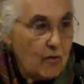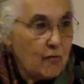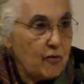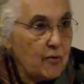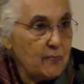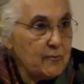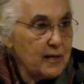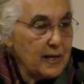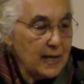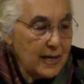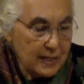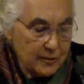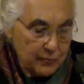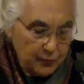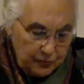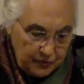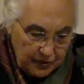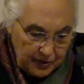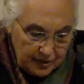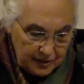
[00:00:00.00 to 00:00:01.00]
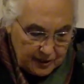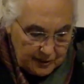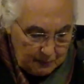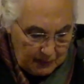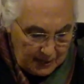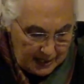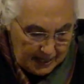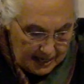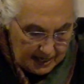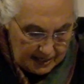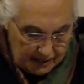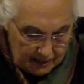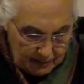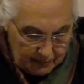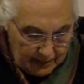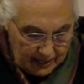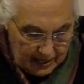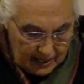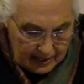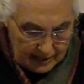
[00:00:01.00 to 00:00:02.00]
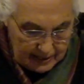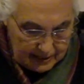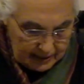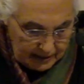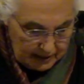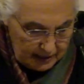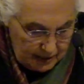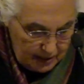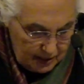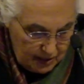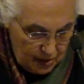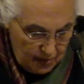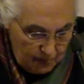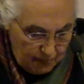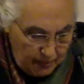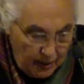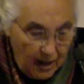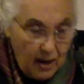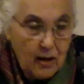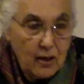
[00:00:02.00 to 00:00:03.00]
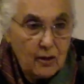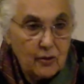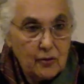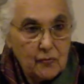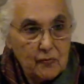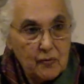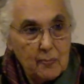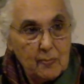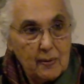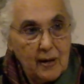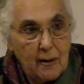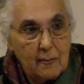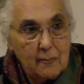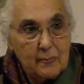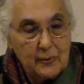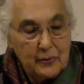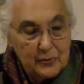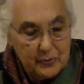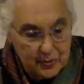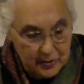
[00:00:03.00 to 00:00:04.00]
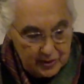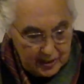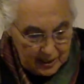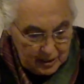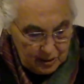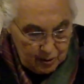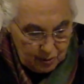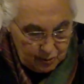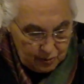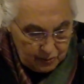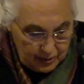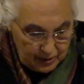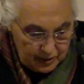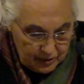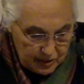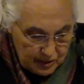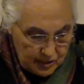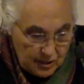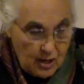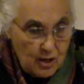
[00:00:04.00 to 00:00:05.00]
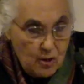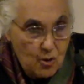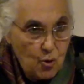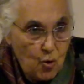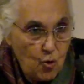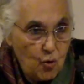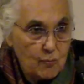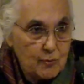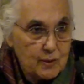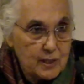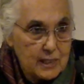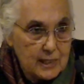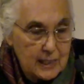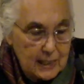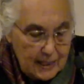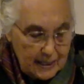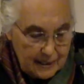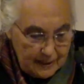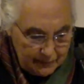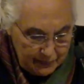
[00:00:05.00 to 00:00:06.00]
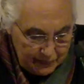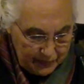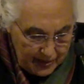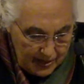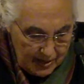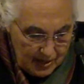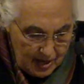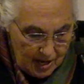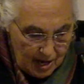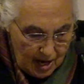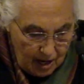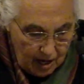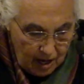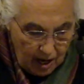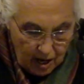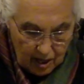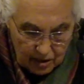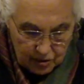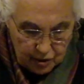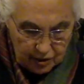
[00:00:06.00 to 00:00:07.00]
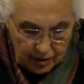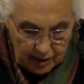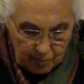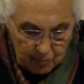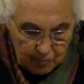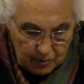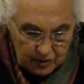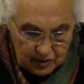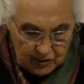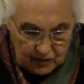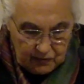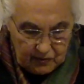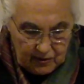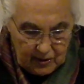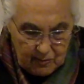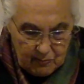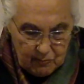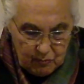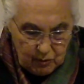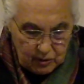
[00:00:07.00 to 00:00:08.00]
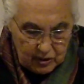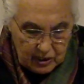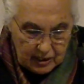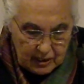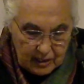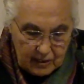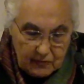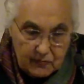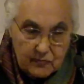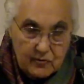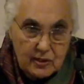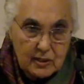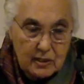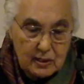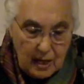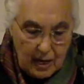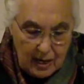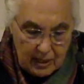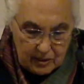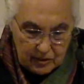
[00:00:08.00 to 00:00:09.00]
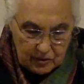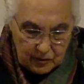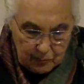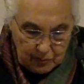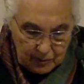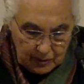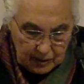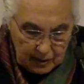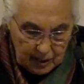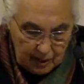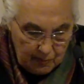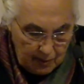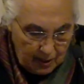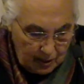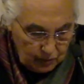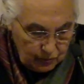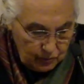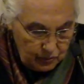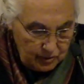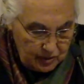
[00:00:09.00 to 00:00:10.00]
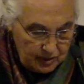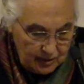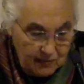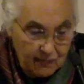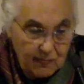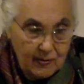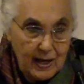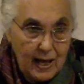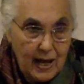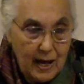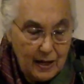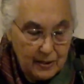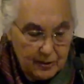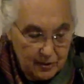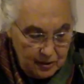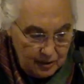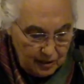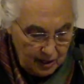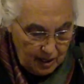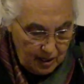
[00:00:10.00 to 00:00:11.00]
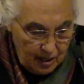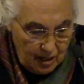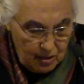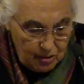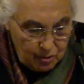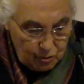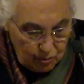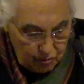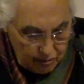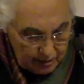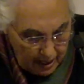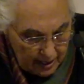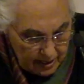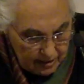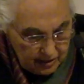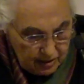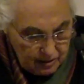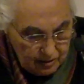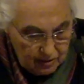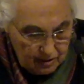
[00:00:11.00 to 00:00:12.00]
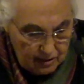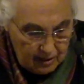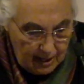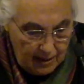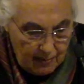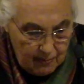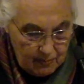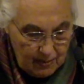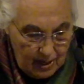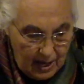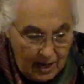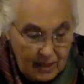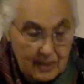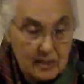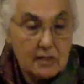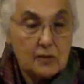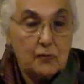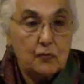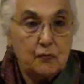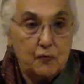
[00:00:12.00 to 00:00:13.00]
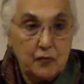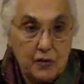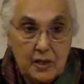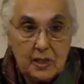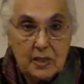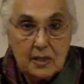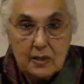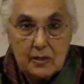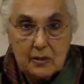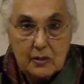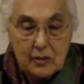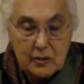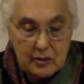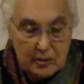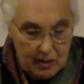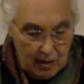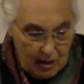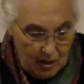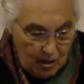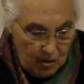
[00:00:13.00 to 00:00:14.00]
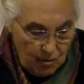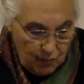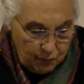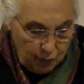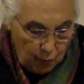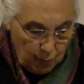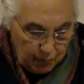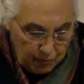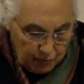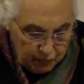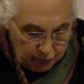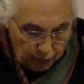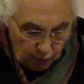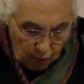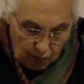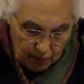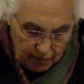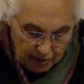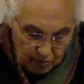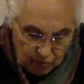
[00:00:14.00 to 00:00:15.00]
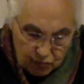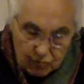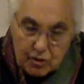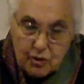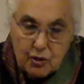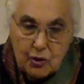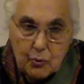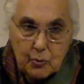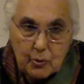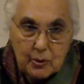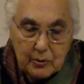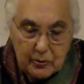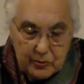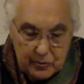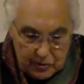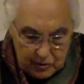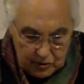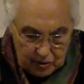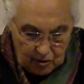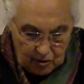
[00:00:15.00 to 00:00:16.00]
From the late first millennium AD, the power of the Brahmins increased enormously. Large numbers of them received sizable amounts of land donated to them as fees for performing rituals